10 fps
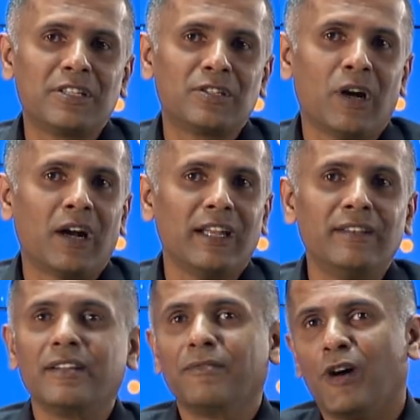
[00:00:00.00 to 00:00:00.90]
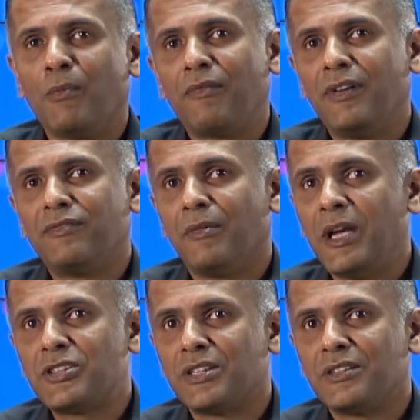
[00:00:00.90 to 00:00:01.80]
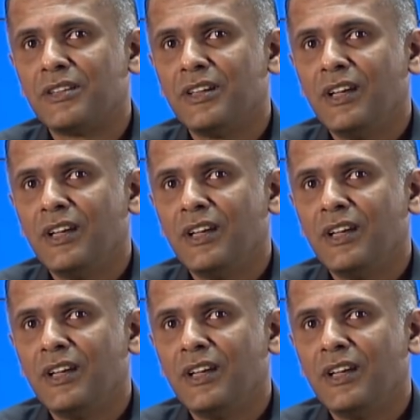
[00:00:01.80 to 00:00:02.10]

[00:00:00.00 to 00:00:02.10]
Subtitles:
is not in the form of information